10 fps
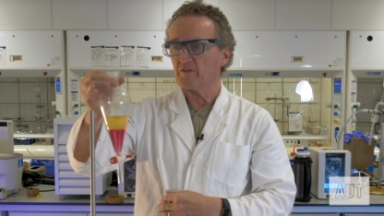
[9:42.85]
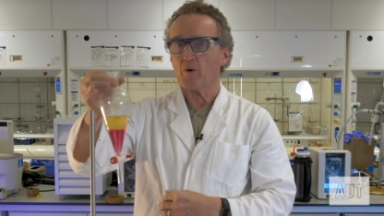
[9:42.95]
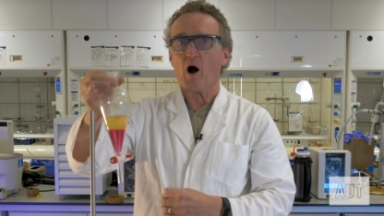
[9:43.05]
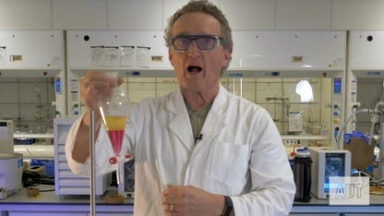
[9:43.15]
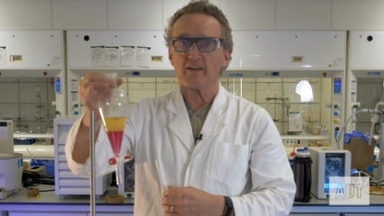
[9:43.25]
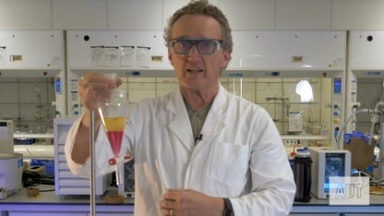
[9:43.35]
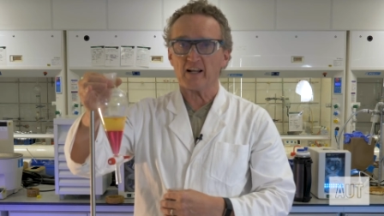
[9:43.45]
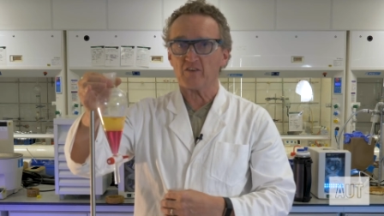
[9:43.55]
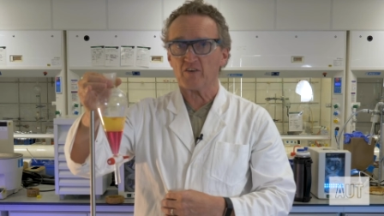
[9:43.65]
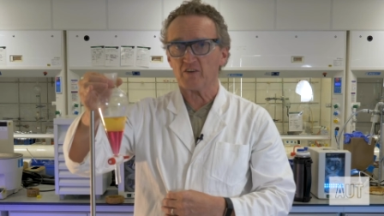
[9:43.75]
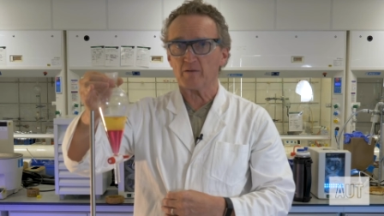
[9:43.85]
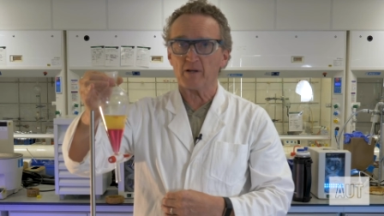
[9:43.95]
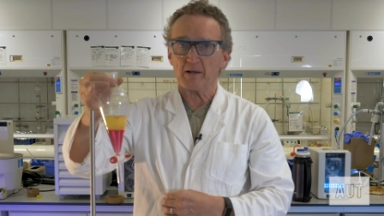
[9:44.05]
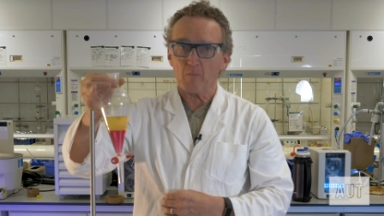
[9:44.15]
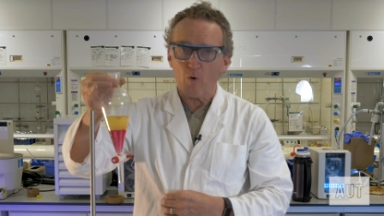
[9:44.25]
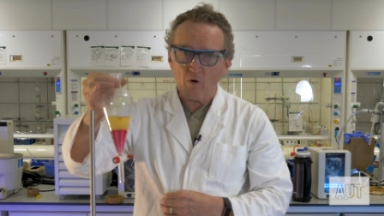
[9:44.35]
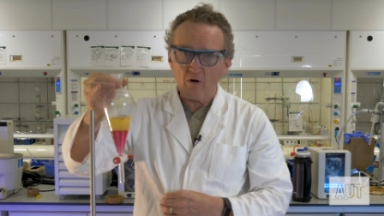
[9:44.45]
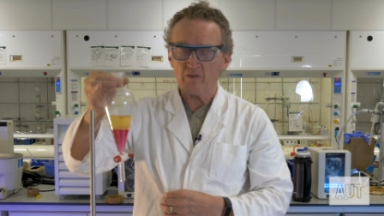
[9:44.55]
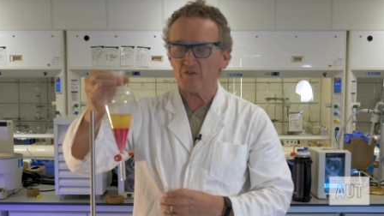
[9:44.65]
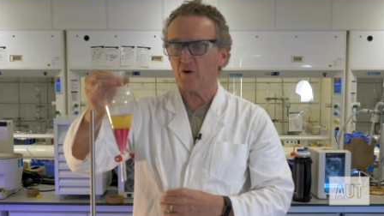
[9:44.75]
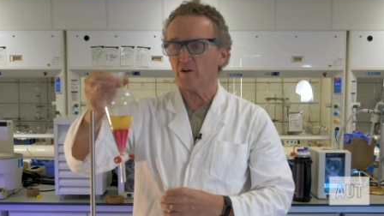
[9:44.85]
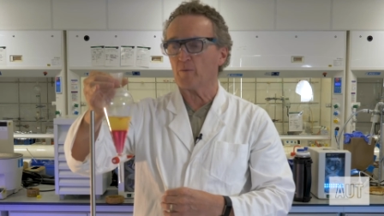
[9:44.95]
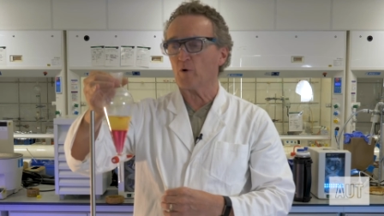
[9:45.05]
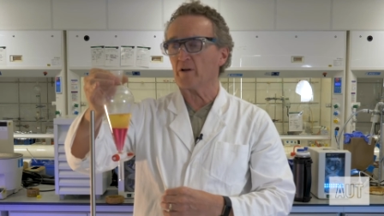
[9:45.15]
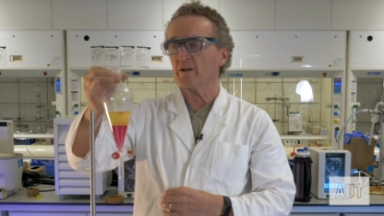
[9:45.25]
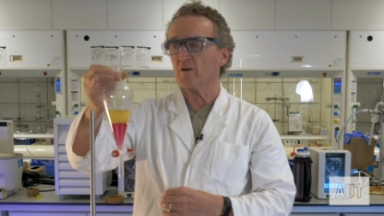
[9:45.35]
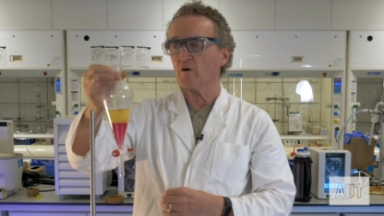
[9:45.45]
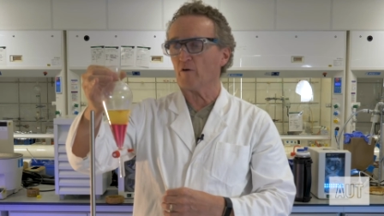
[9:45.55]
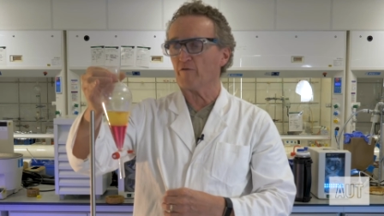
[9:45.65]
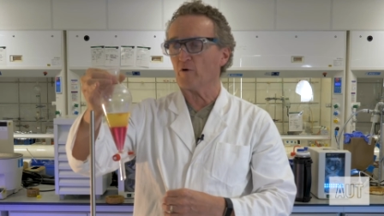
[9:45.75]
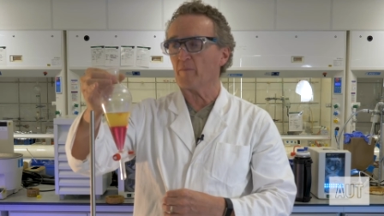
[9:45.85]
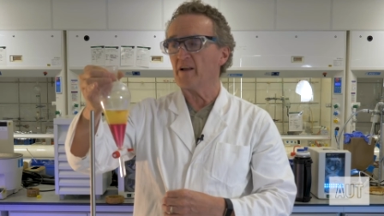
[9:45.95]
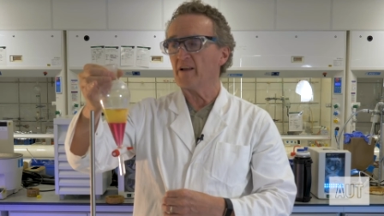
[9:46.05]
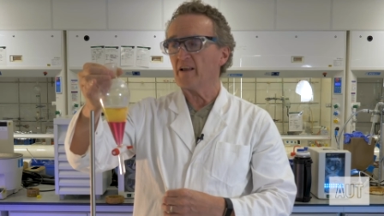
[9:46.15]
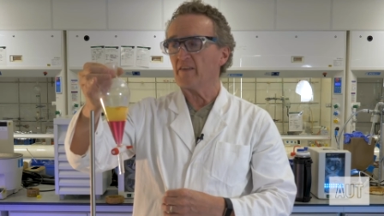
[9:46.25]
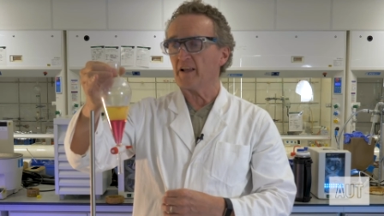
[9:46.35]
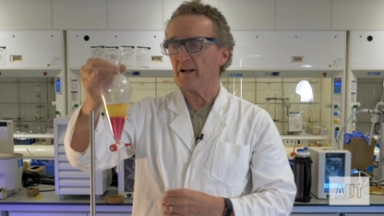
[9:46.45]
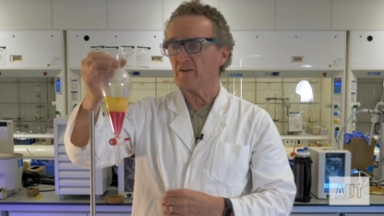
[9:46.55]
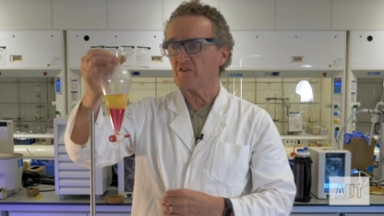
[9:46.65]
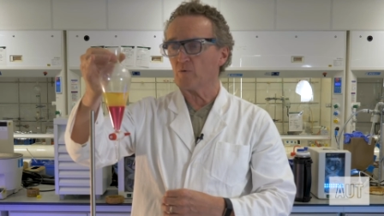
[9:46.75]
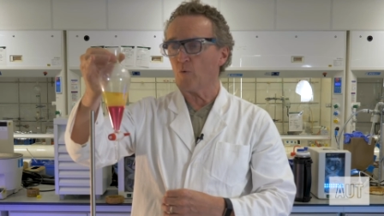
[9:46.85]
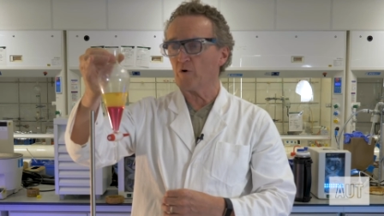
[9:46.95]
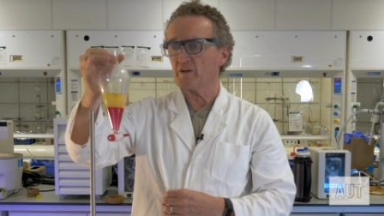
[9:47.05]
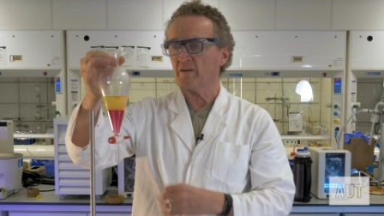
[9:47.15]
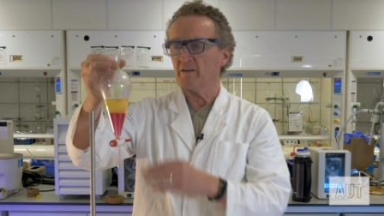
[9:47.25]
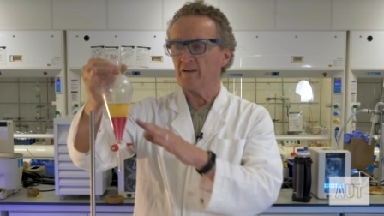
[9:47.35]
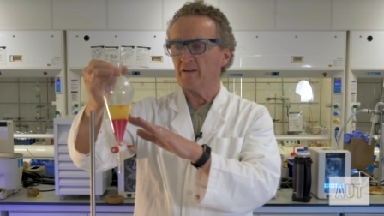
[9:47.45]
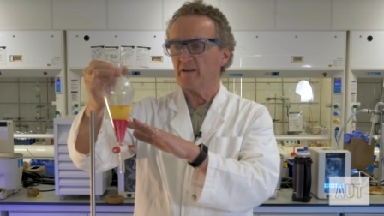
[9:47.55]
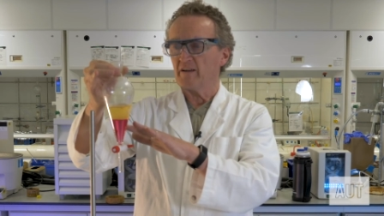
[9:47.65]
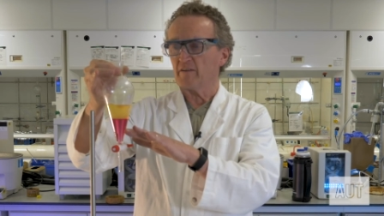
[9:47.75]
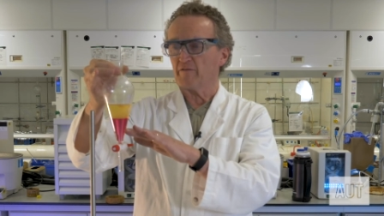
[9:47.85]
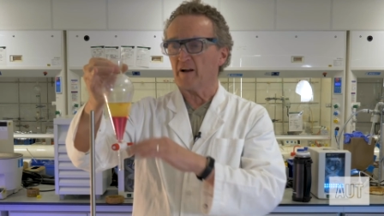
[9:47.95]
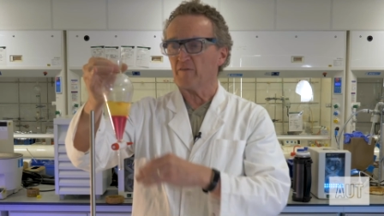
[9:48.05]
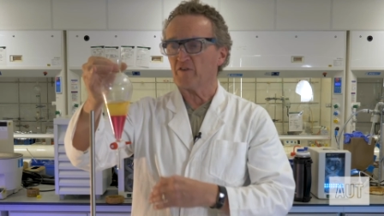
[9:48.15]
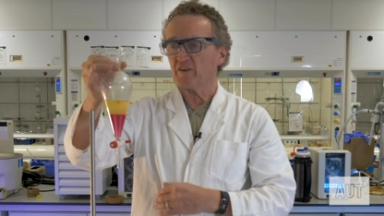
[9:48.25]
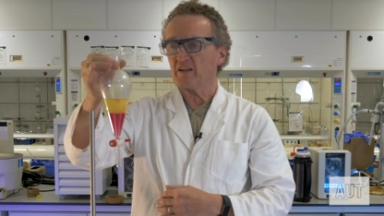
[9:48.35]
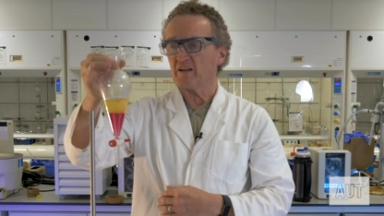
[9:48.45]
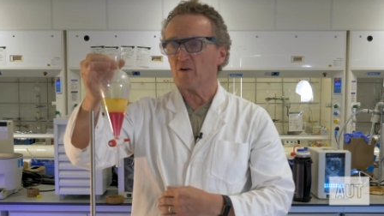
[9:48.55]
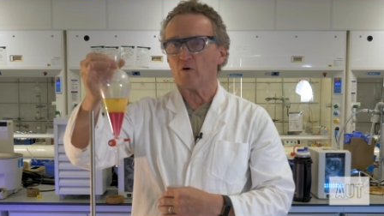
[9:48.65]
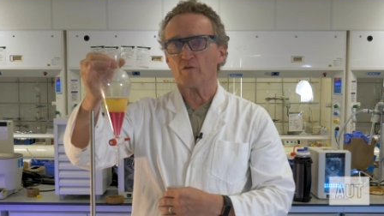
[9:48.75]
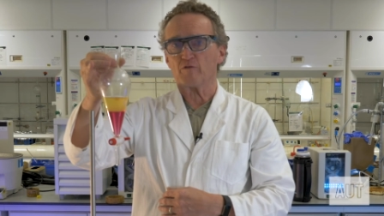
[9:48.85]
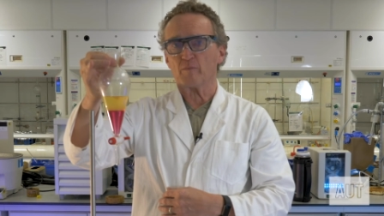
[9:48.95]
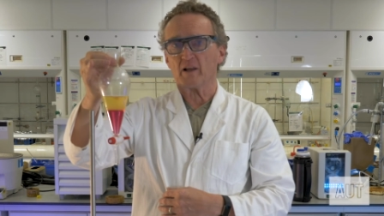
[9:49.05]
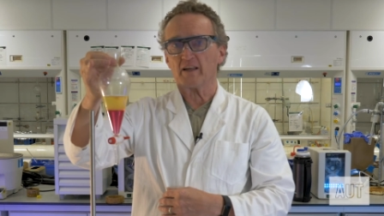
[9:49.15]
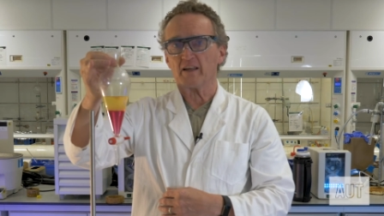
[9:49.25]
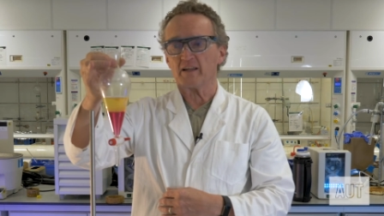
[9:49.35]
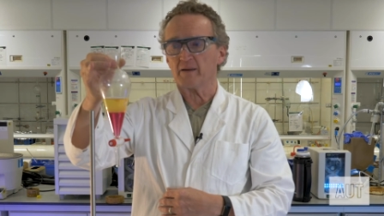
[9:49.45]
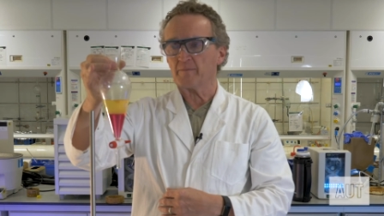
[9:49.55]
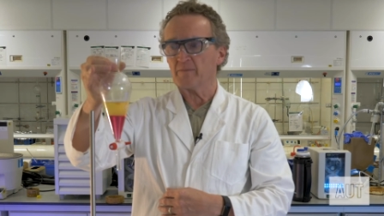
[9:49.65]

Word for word: So iodine, as I said, being more soluble in chloroform than it is in water, it favours the chloroform layer here.